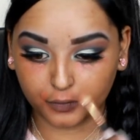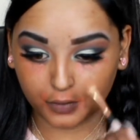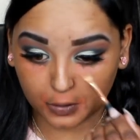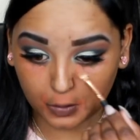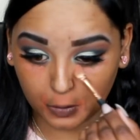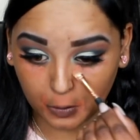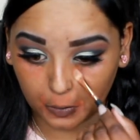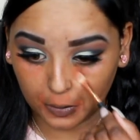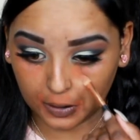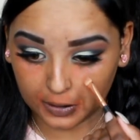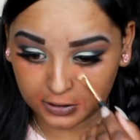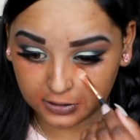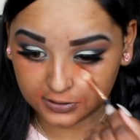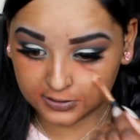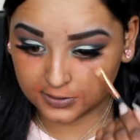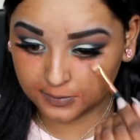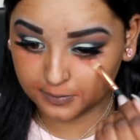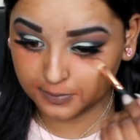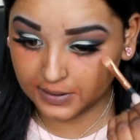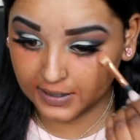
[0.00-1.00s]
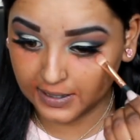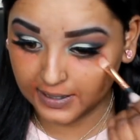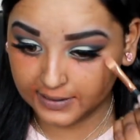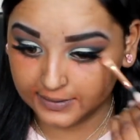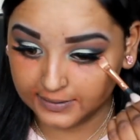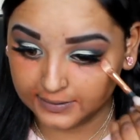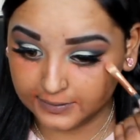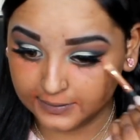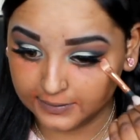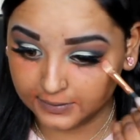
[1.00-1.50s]
so I just
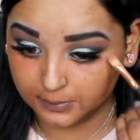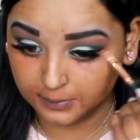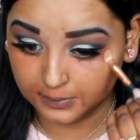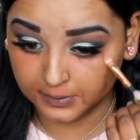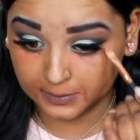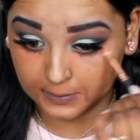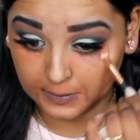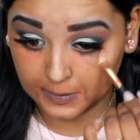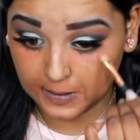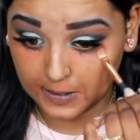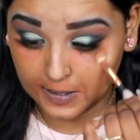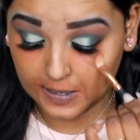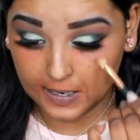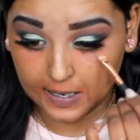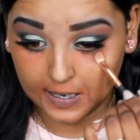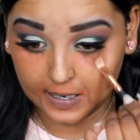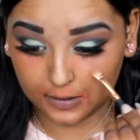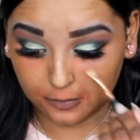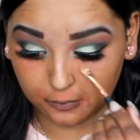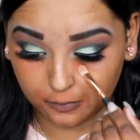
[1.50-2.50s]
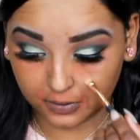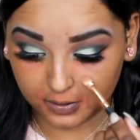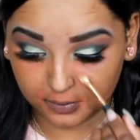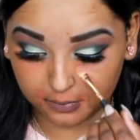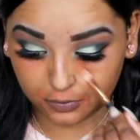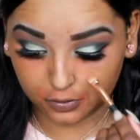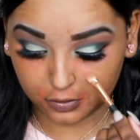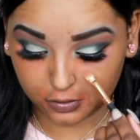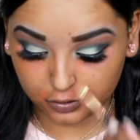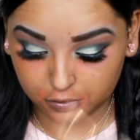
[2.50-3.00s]
applied a little bit and what I'm
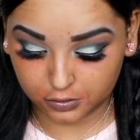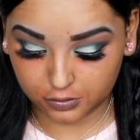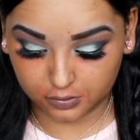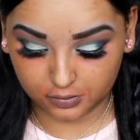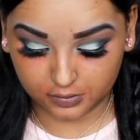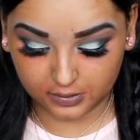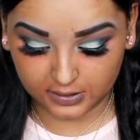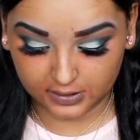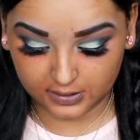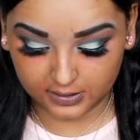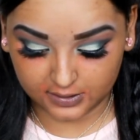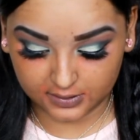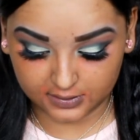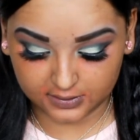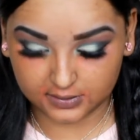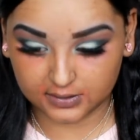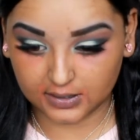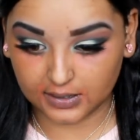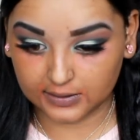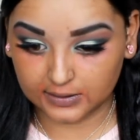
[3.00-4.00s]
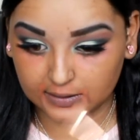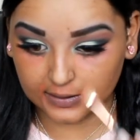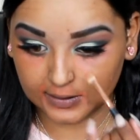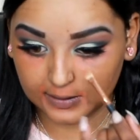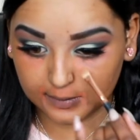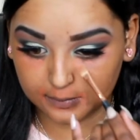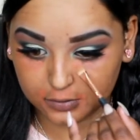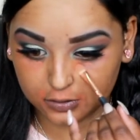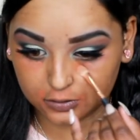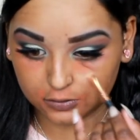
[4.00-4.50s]
gonna do is I think
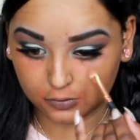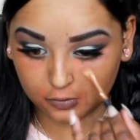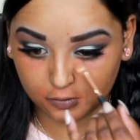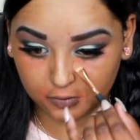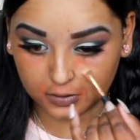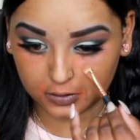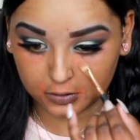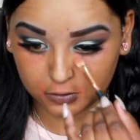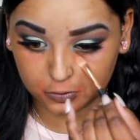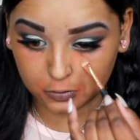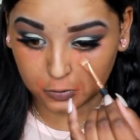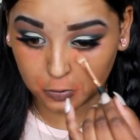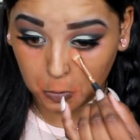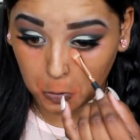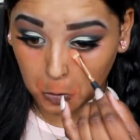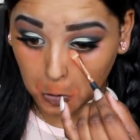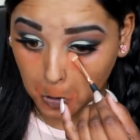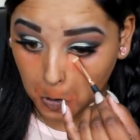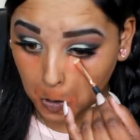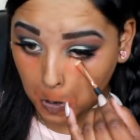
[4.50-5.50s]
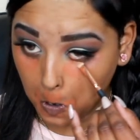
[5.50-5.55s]
I'm just going to